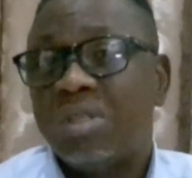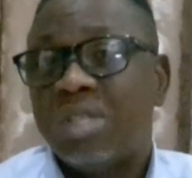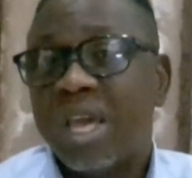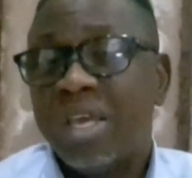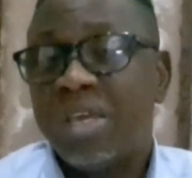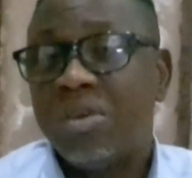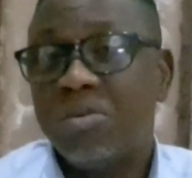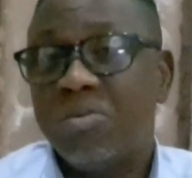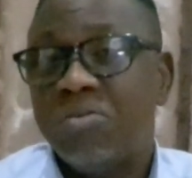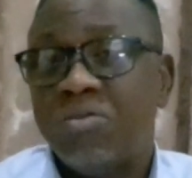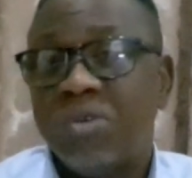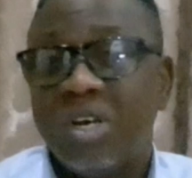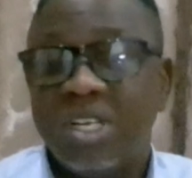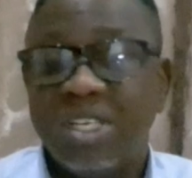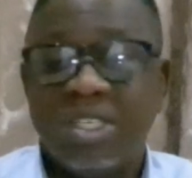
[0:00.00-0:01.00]
Thank you
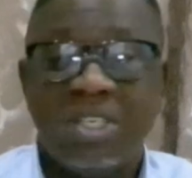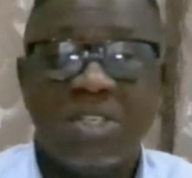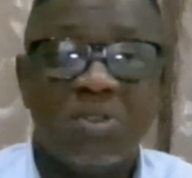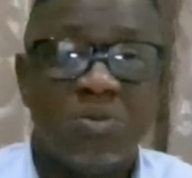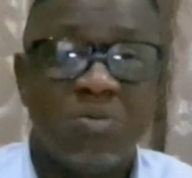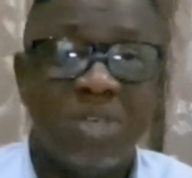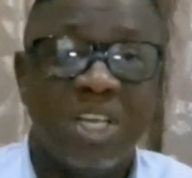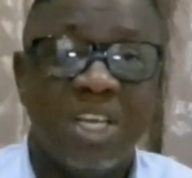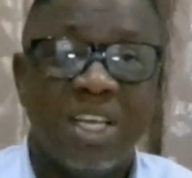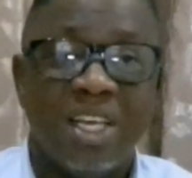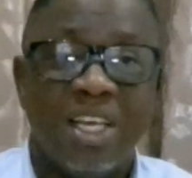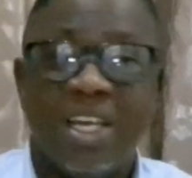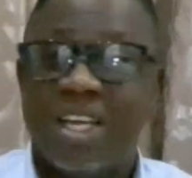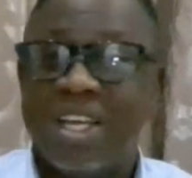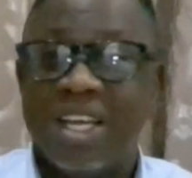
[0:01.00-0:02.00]
for listening to me.
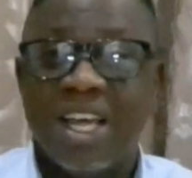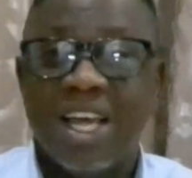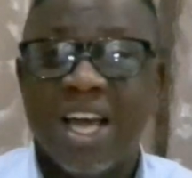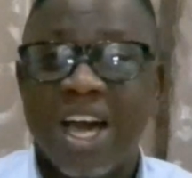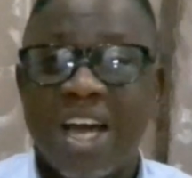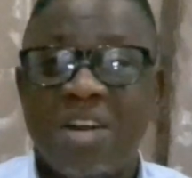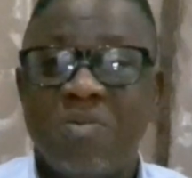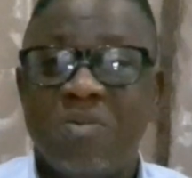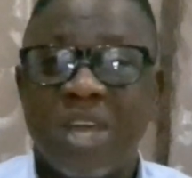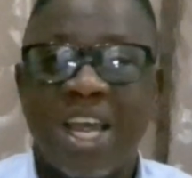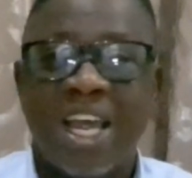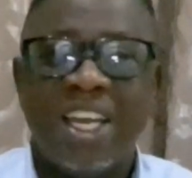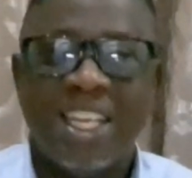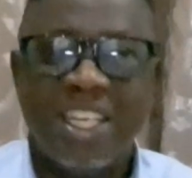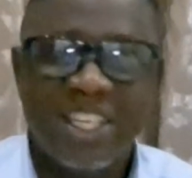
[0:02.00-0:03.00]
I remain
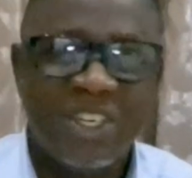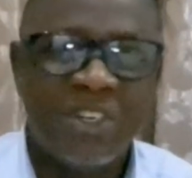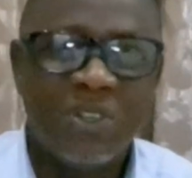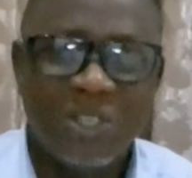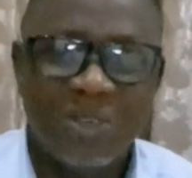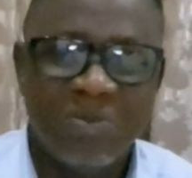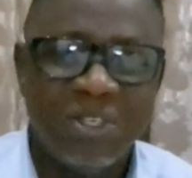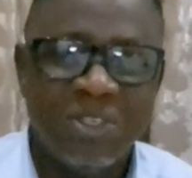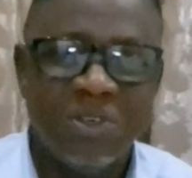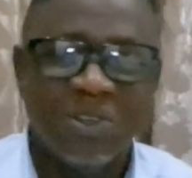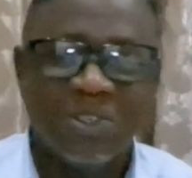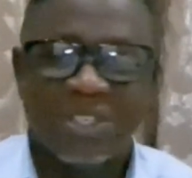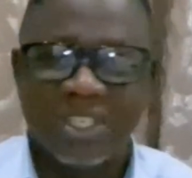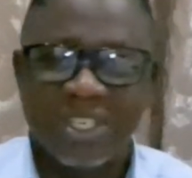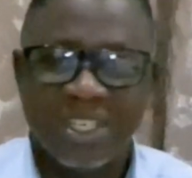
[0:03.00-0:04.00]
Adeniyi Rotimi
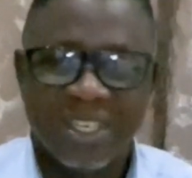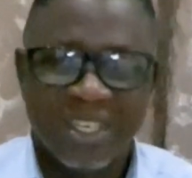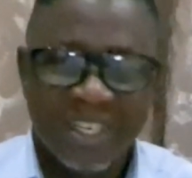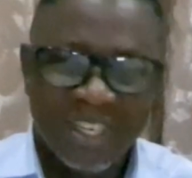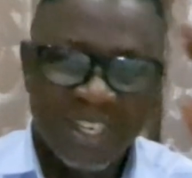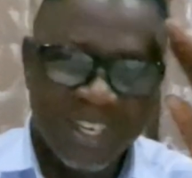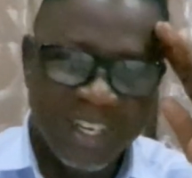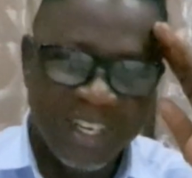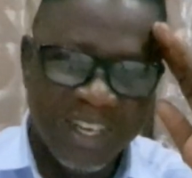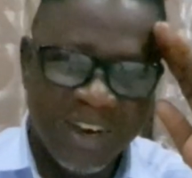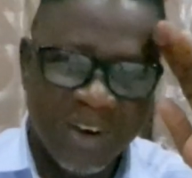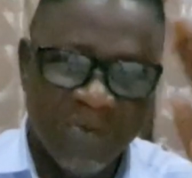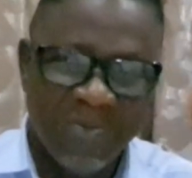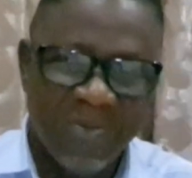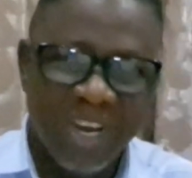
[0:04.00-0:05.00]
Johnson.
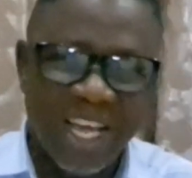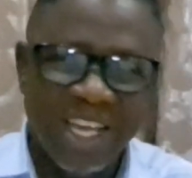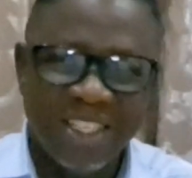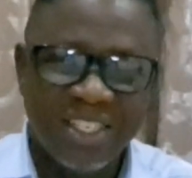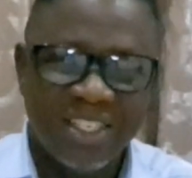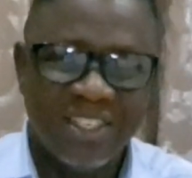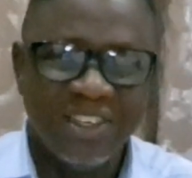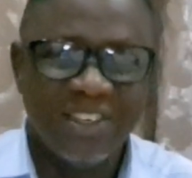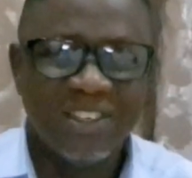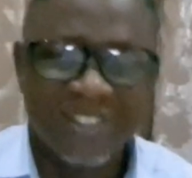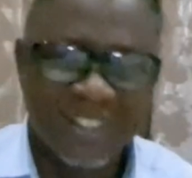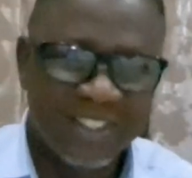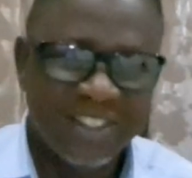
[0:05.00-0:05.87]
God bless you.